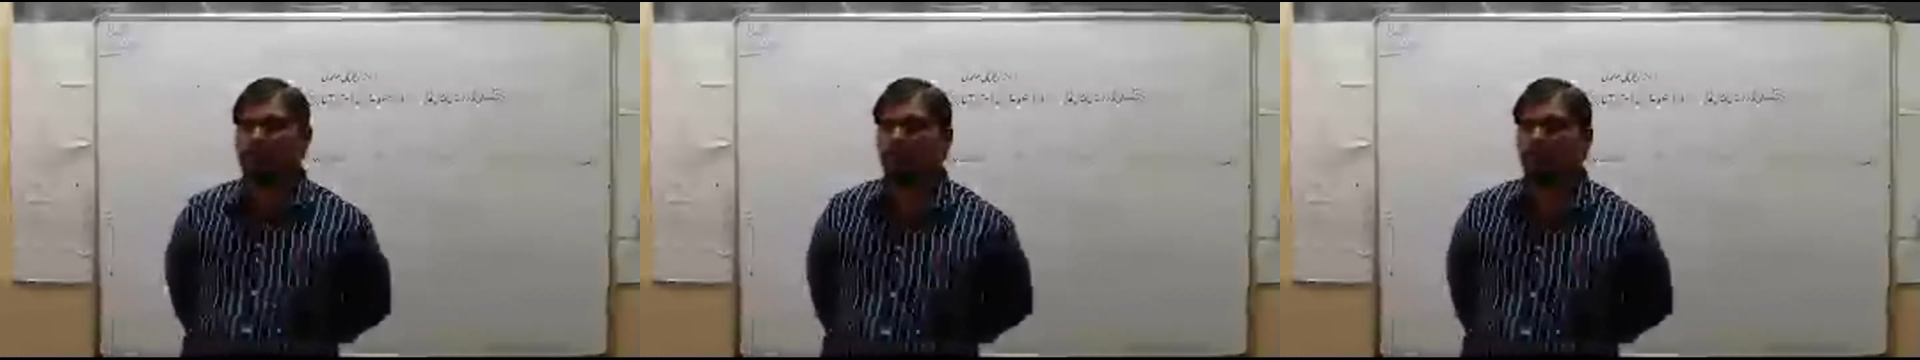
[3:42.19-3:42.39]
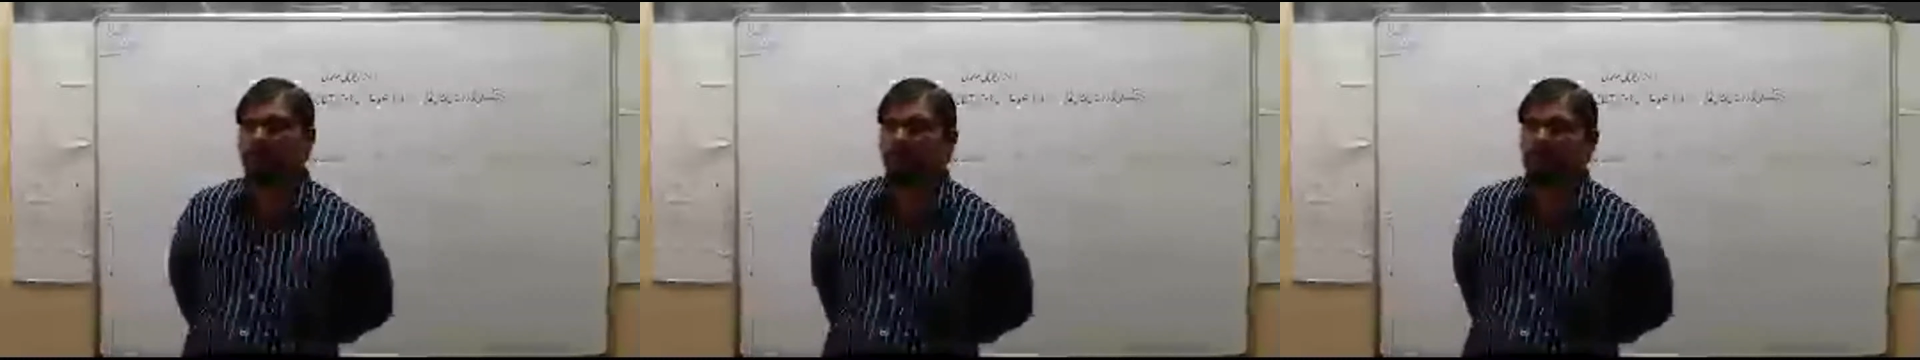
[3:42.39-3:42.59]

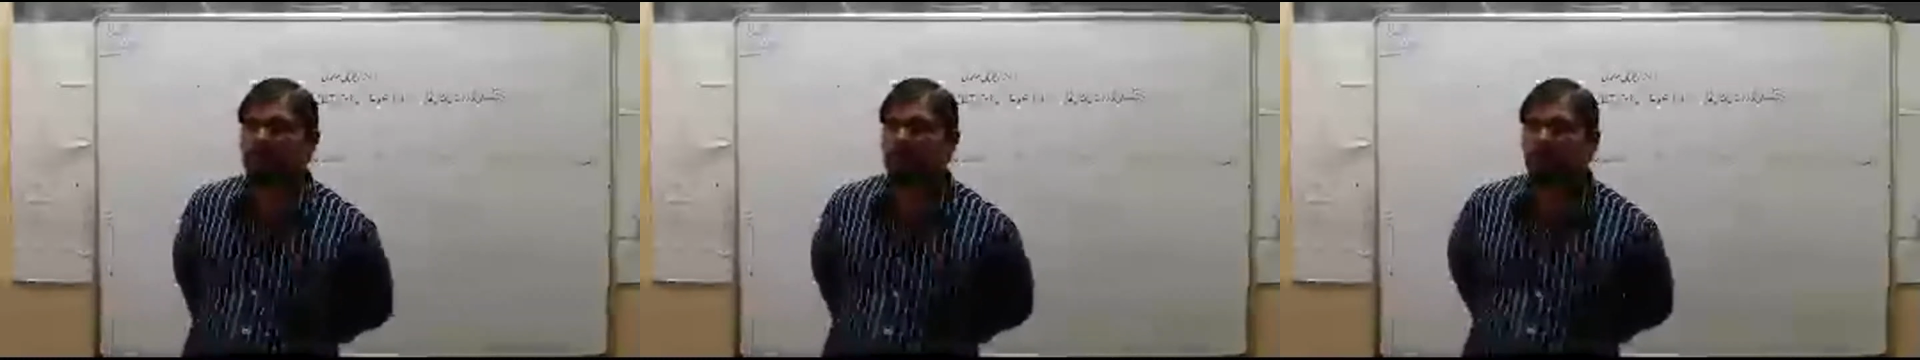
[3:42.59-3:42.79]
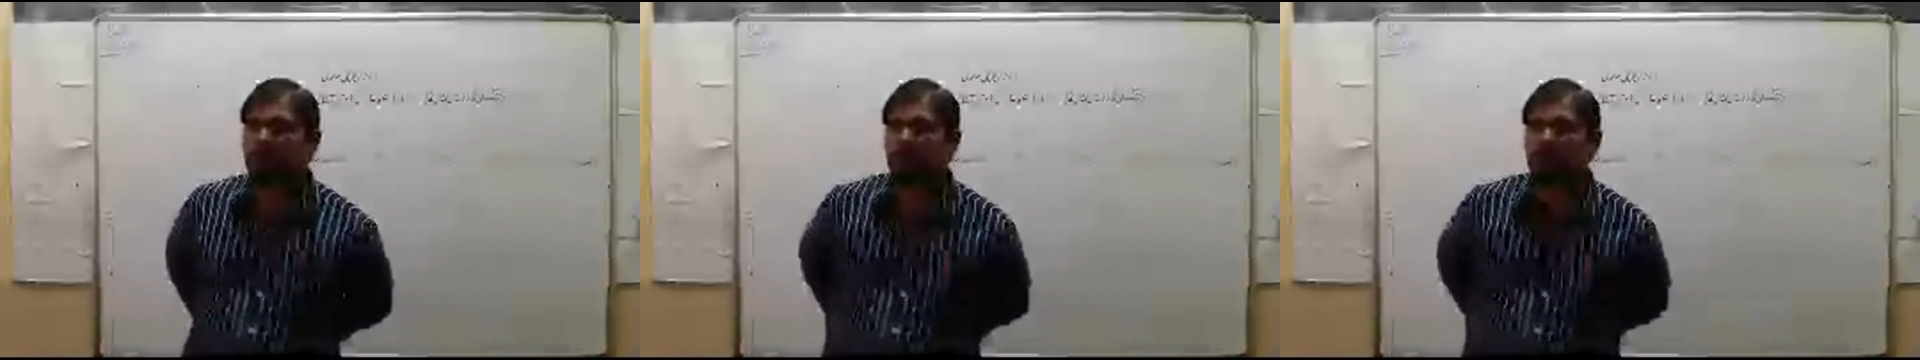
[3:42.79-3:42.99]

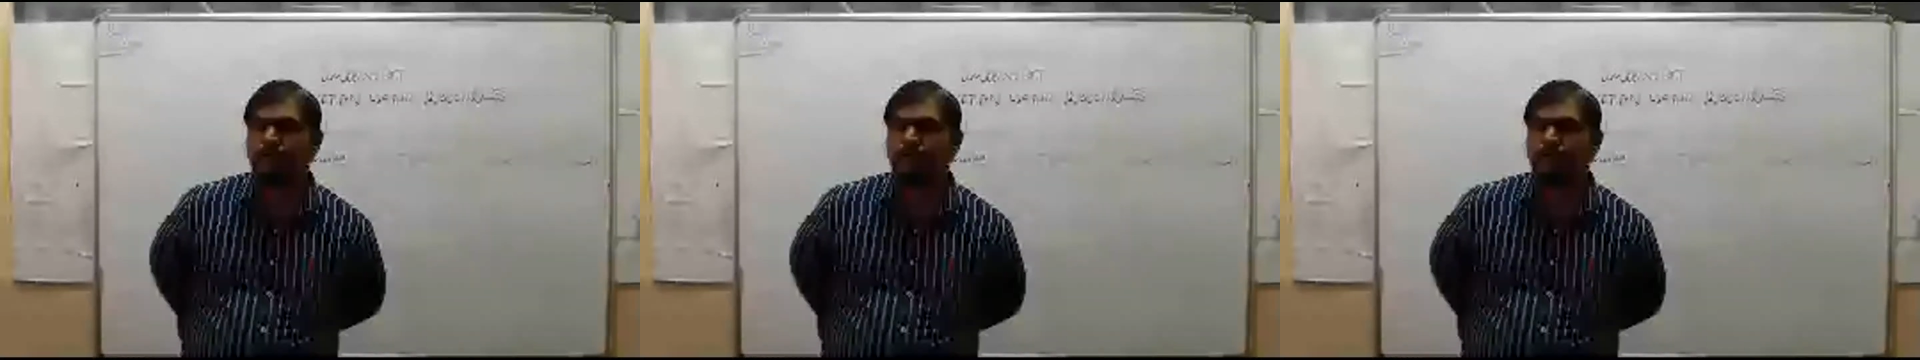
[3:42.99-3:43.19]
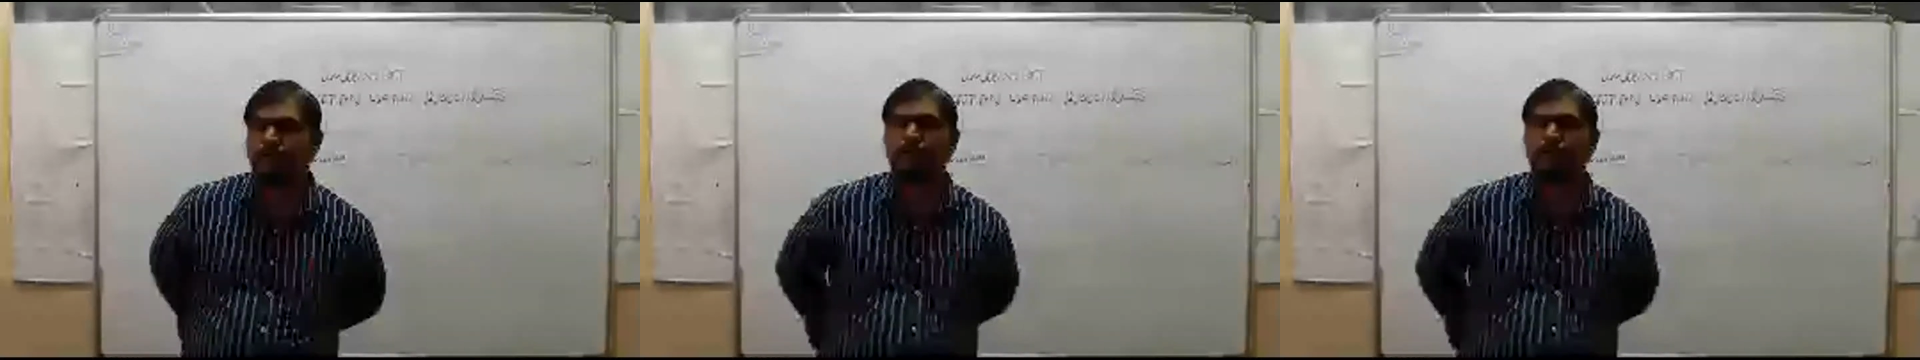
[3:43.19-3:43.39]
factors which
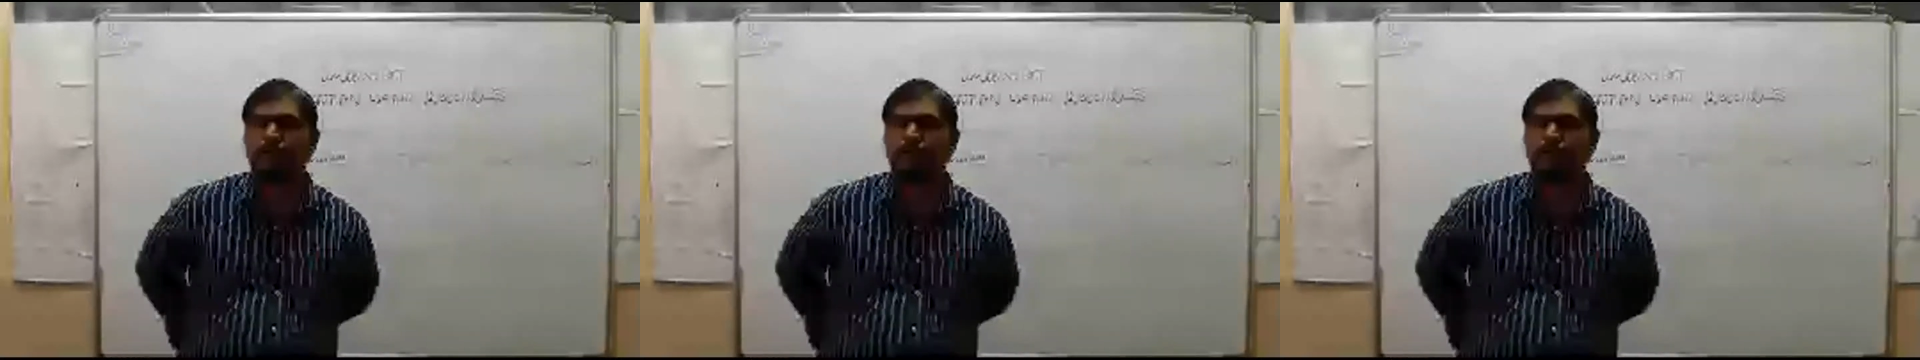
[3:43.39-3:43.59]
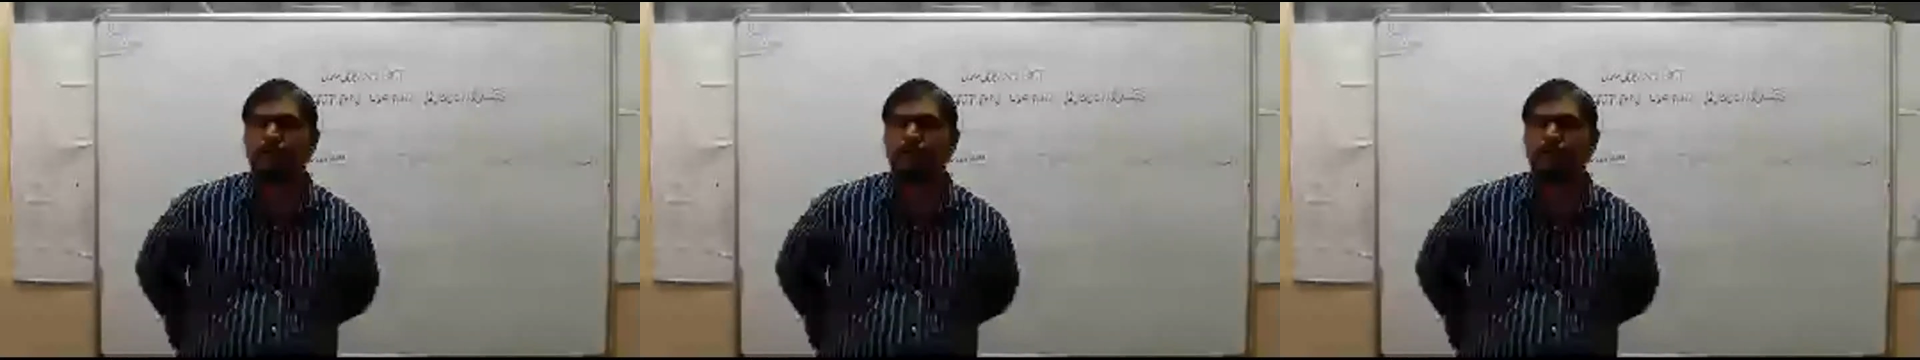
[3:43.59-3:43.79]

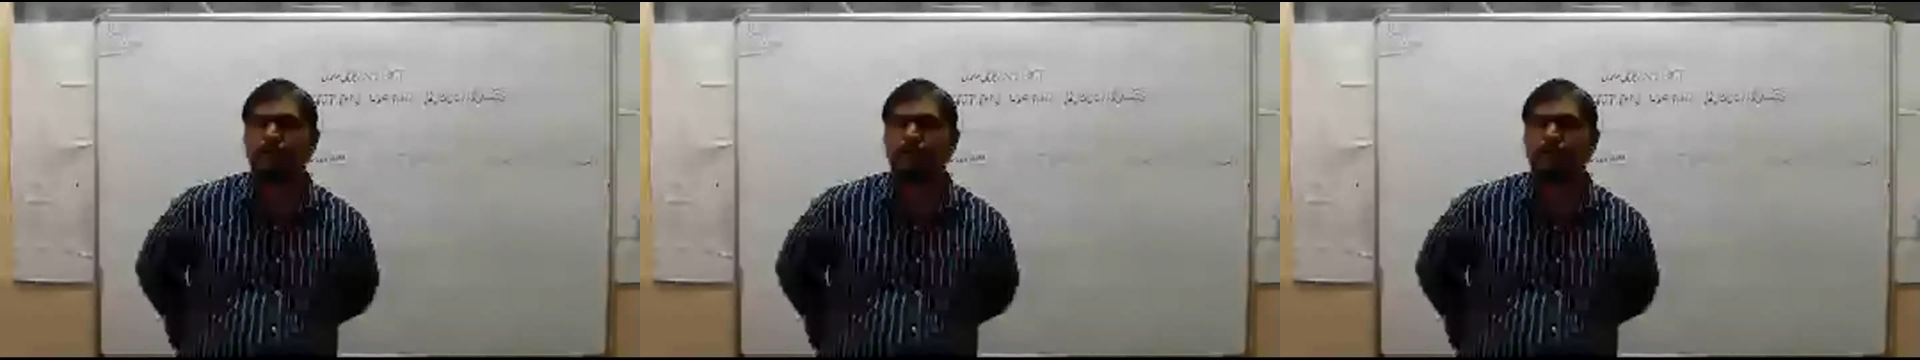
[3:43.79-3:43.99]
influence on